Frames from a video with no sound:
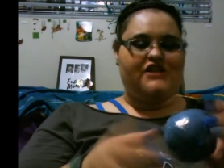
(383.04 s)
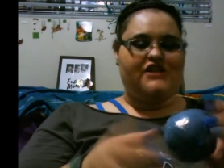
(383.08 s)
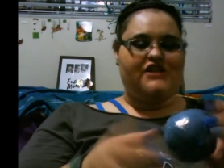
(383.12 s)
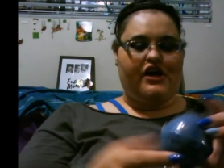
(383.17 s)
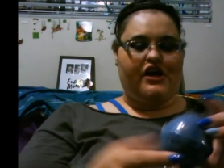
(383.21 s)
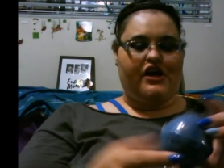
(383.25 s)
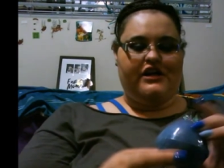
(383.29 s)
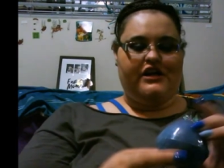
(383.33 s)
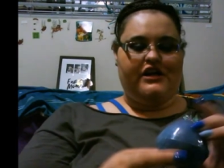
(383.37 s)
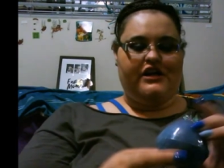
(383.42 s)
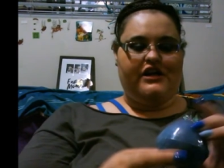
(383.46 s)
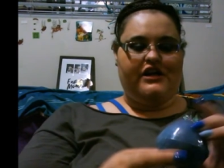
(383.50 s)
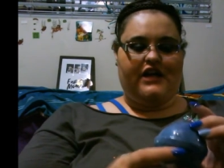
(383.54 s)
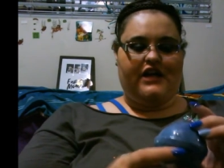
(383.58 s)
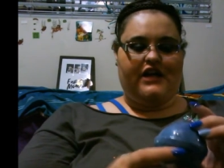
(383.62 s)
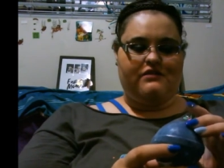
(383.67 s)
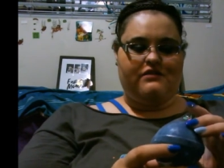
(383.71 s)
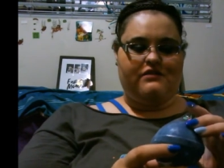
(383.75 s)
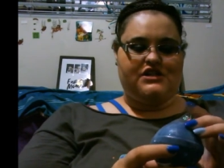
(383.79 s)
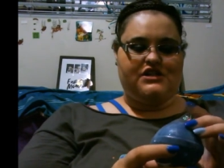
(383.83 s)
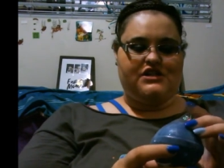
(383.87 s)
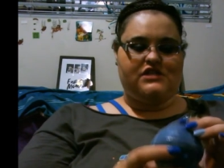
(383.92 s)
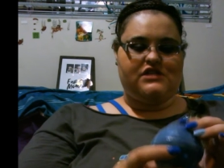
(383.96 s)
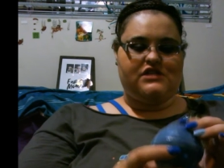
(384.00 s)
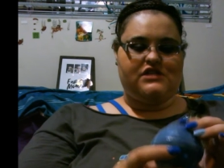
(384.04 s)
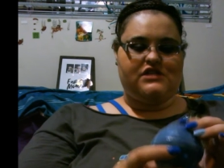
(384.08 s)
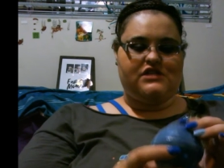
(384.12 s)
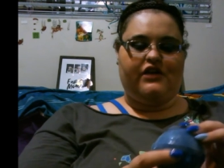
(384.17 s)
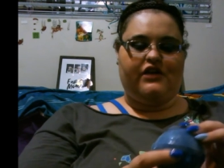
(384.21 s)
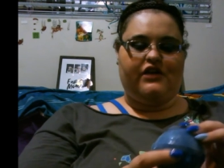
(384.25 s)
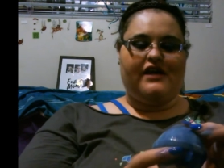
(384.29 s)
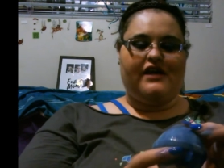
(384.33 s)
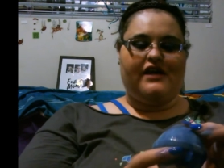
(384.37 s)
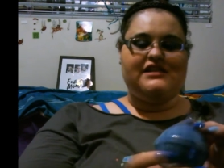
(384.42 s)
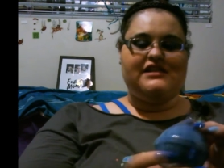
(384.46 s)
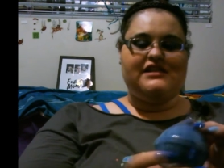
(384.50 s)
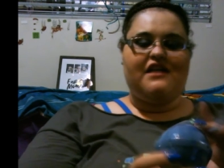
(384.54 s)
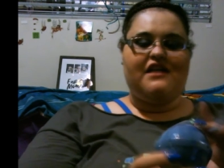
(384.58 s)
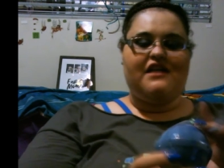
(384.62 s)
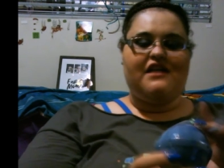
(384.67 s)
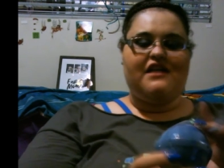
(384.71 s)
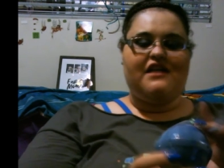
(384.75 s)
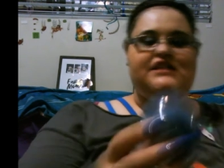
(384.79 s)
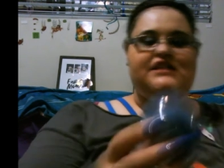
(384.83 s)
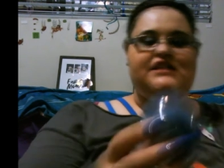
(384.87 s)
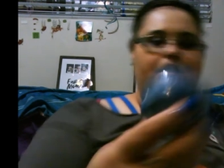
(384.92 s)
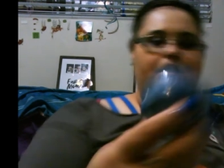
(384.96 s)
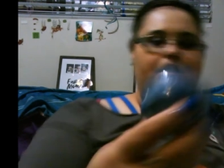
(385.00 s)
Starry Night, which is one you guys
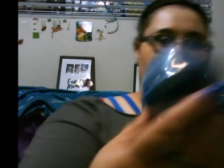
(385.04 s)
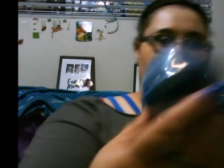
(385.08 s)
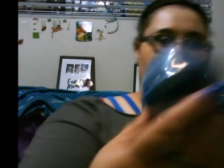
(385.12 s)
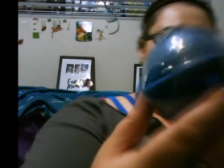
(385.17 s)
have seen